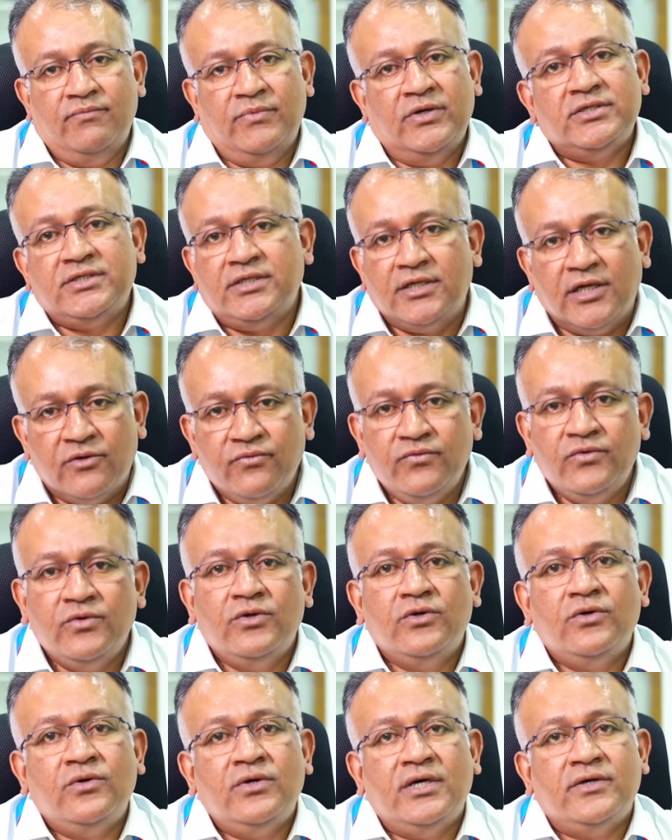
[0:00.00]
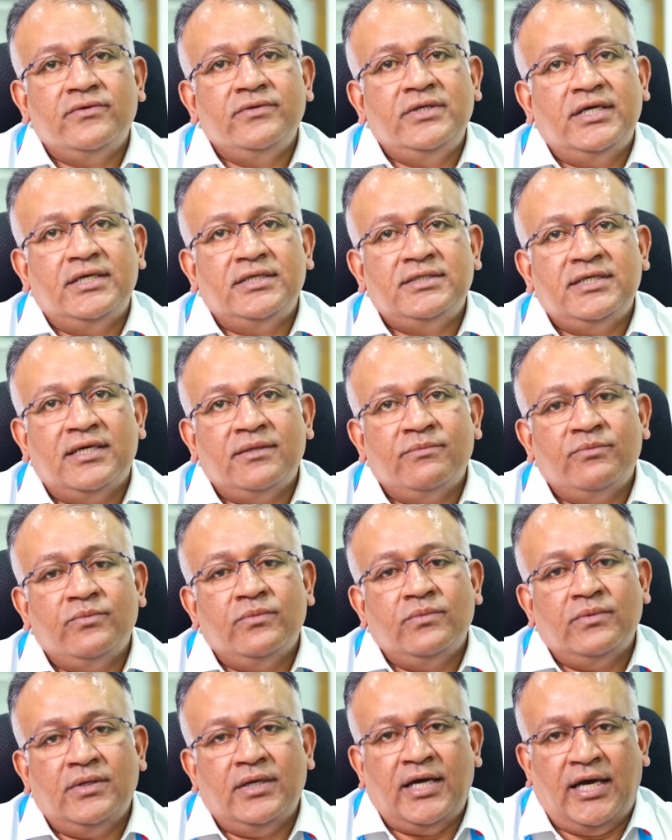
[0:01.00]
because now you know how the exam
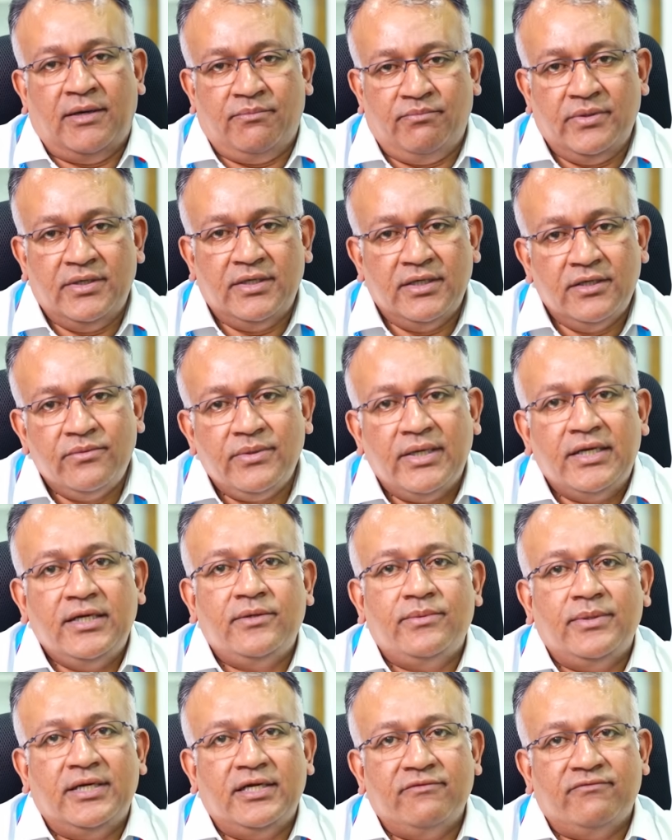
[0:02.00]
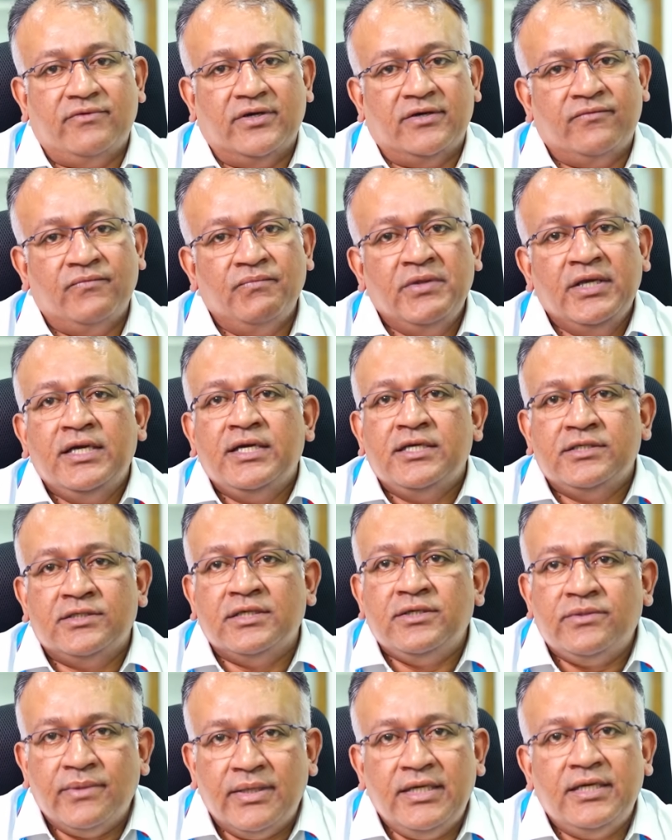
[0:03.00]
happened in 2025. So
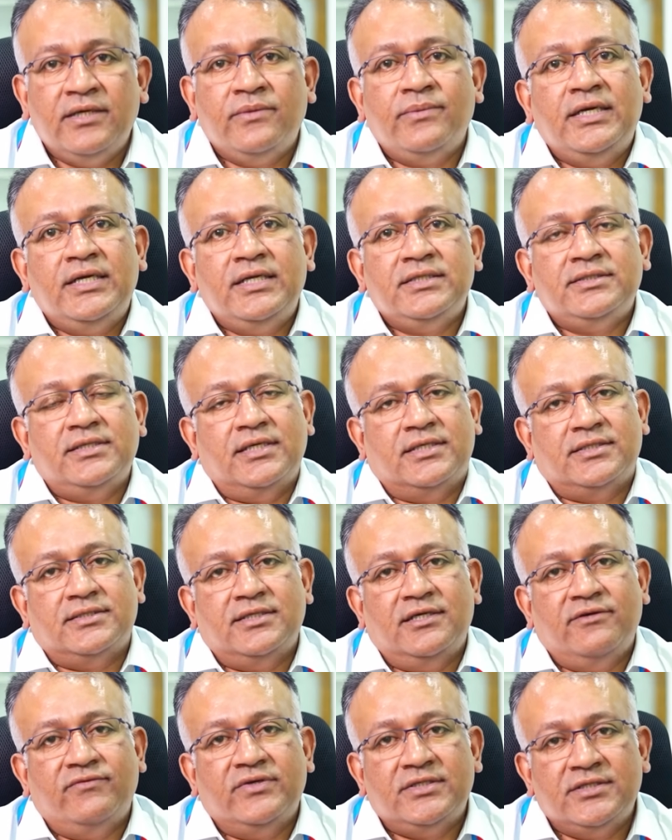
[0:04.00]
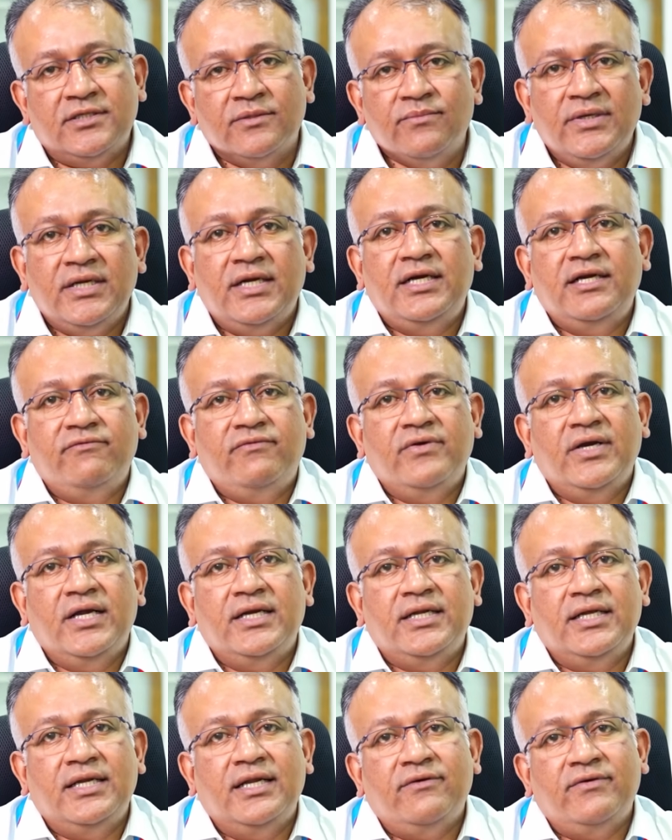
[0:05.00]
in 2026, if a similar
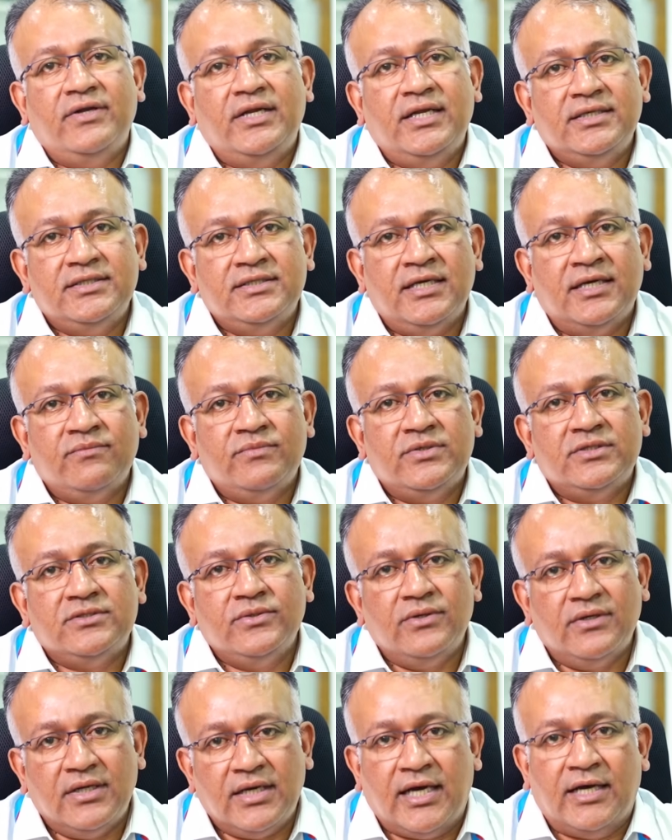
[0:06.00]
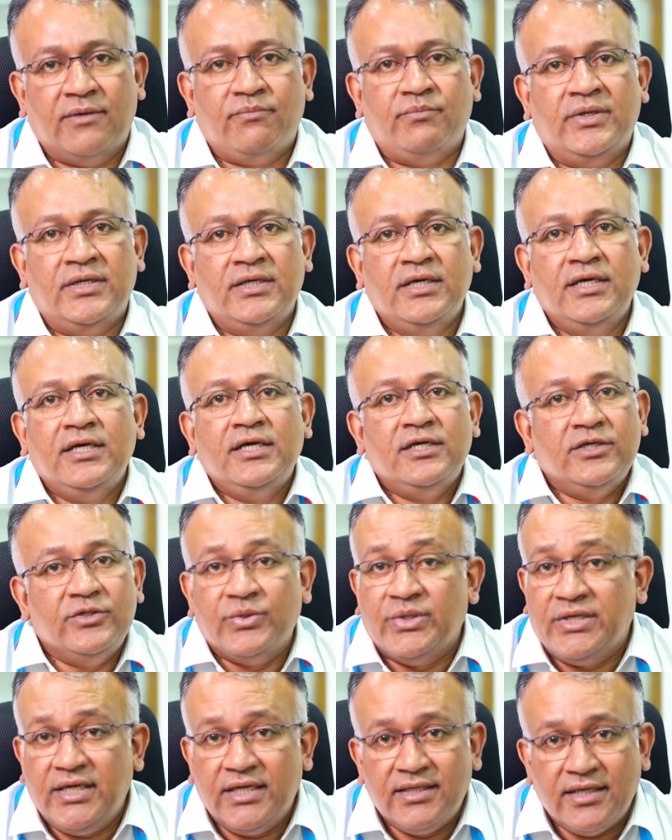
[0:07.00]
difficulty level exam is going to happen,
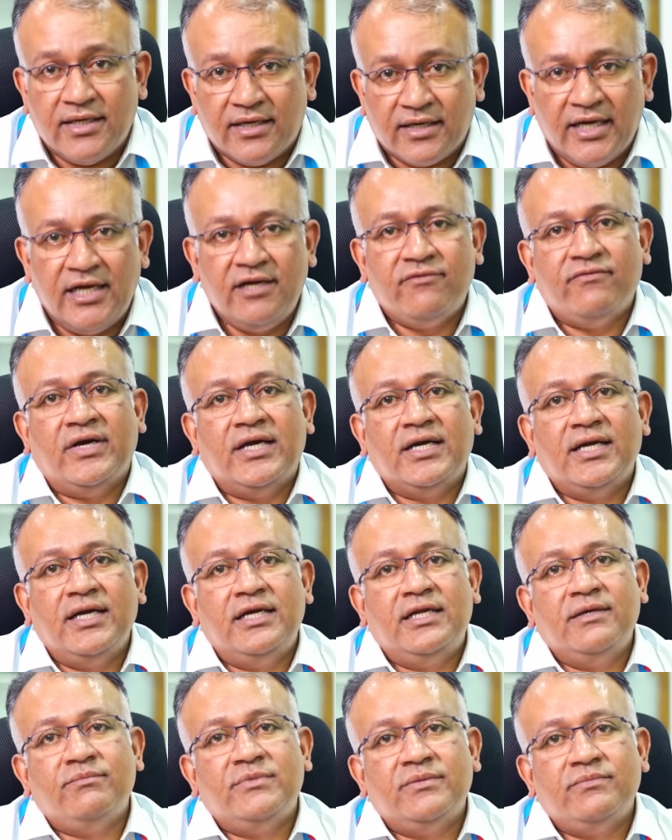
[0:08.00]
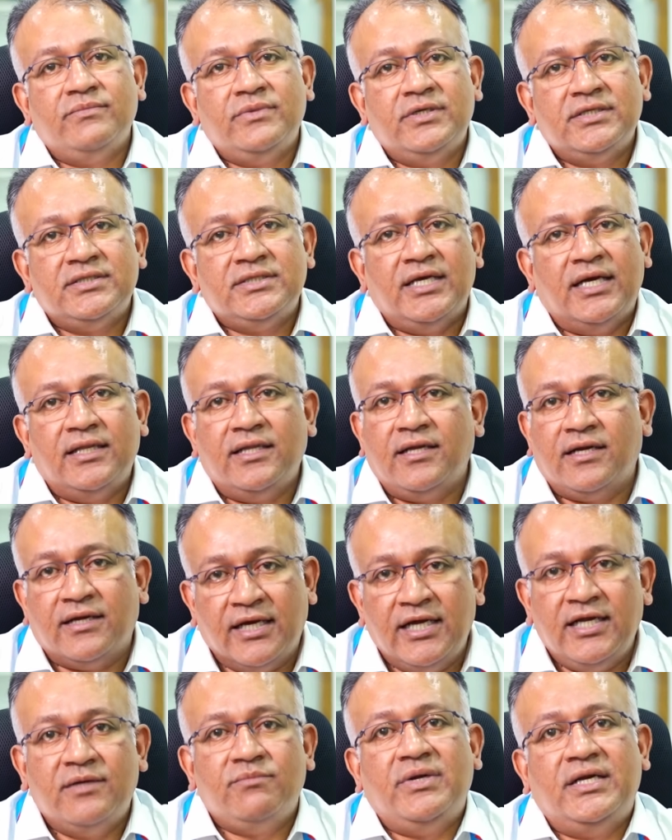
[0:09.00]
you need the right faculty members and the
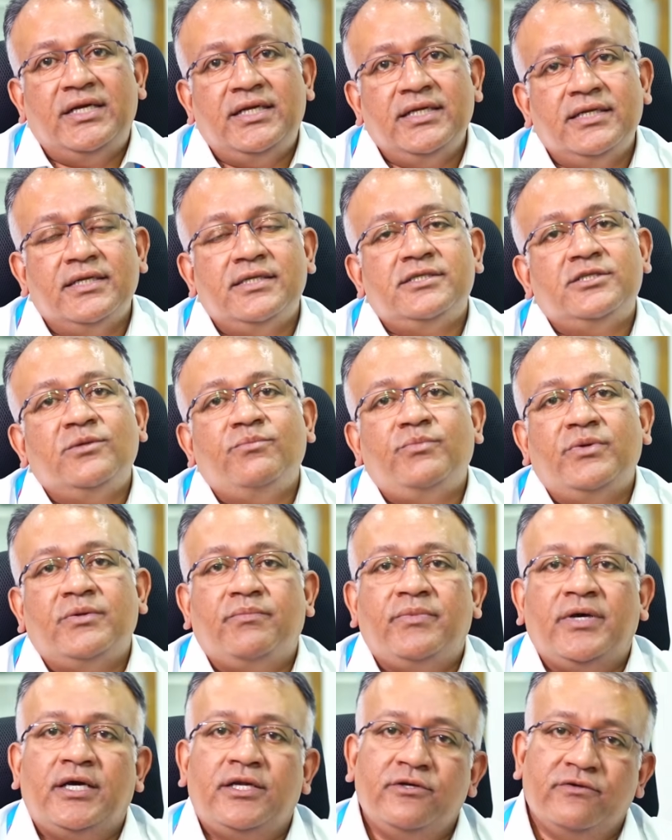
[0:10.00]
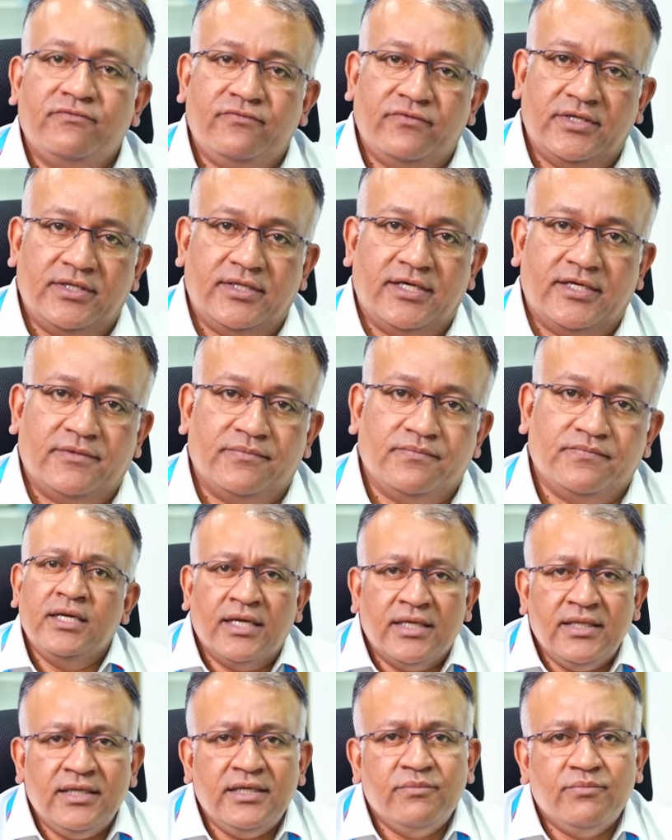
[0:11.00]
right materials to prepare you for that.
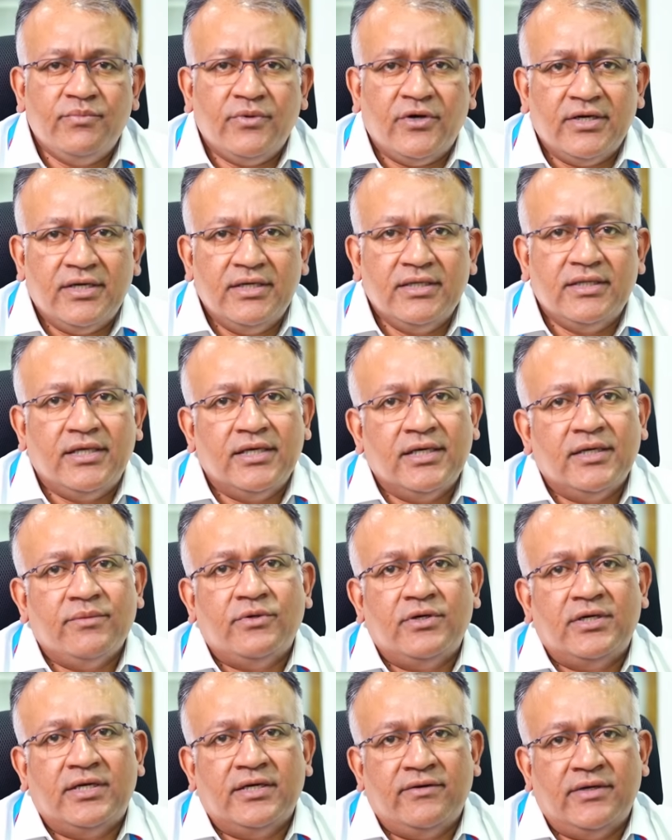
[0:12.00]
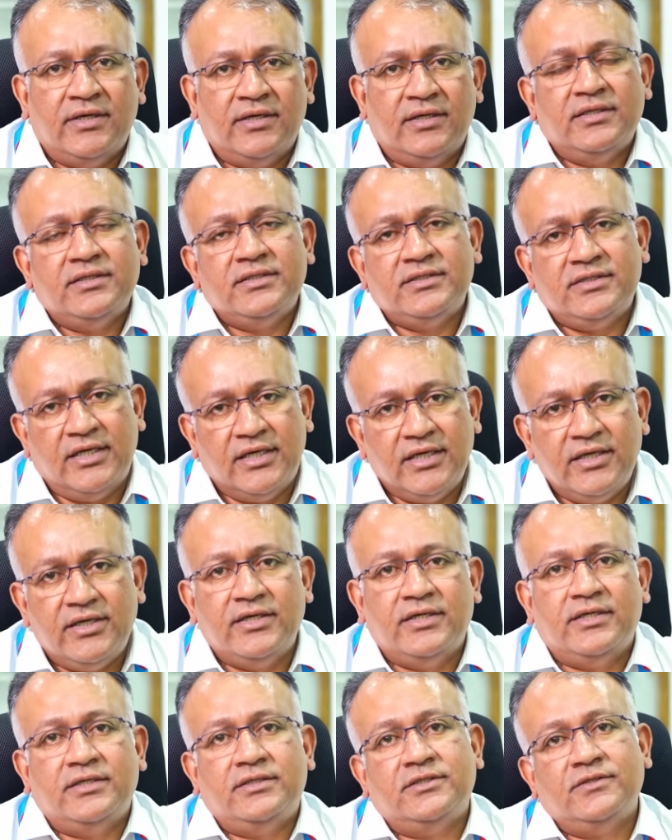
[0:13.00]
Another important thing about our
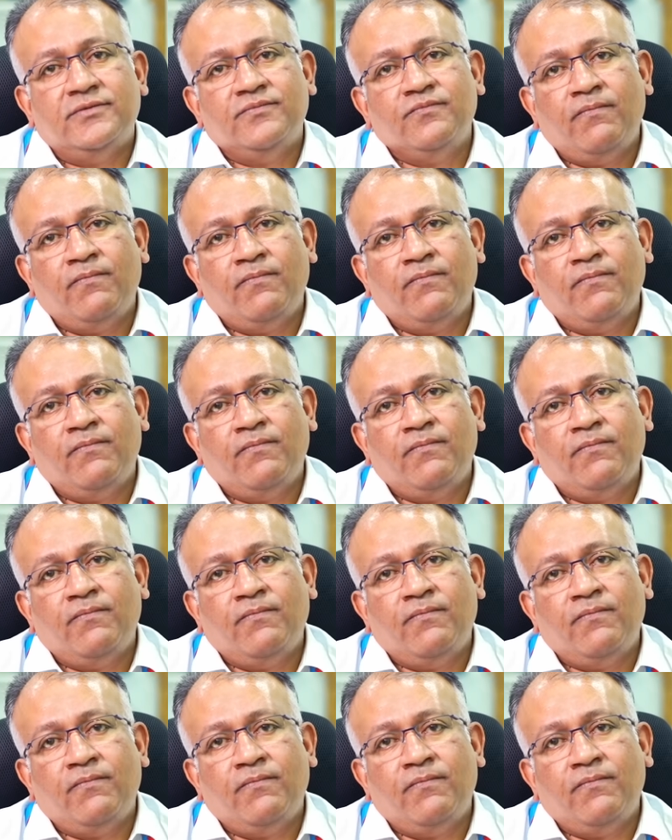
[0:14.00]
center is